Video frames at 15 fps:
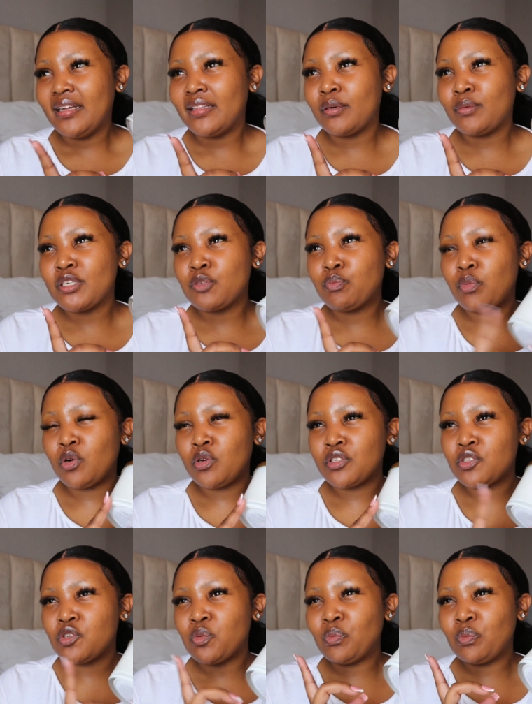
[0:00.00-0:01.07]
There was
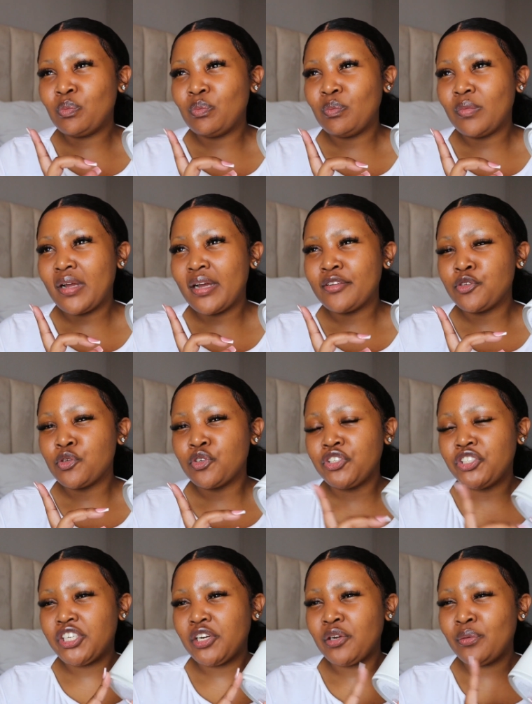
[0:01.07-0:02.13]
blossom, I saw
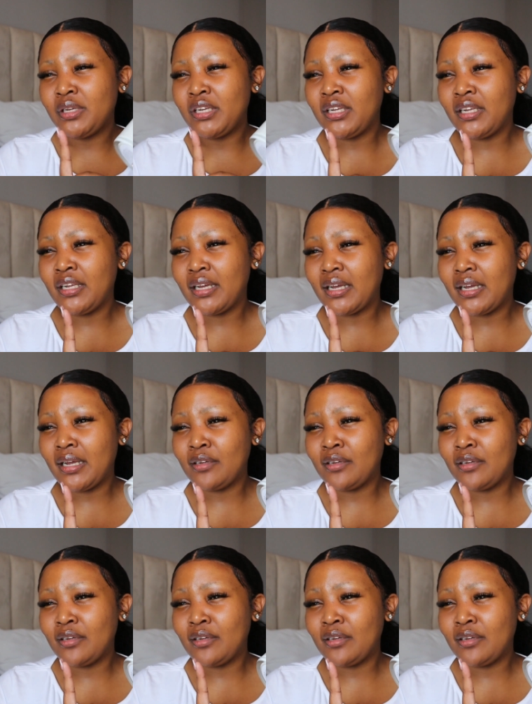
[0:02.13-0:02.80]
cherry,